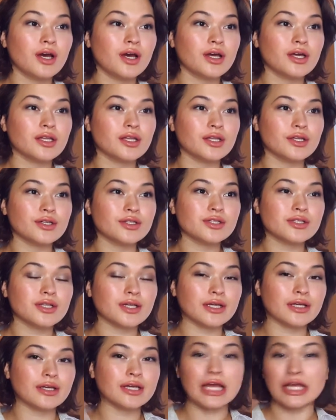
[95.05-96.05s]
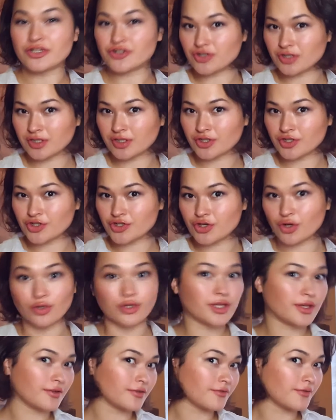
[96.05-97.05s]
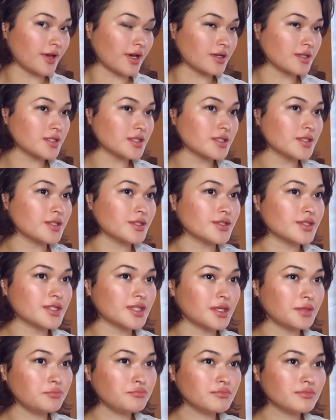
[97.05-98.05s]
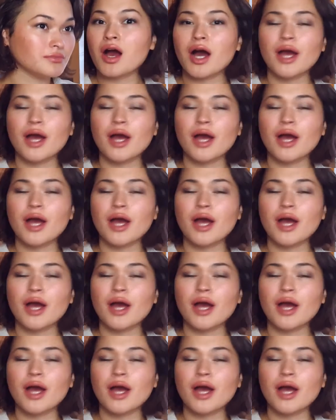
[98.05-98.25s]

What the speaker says: It looks like Angelina Jolie effect, you see?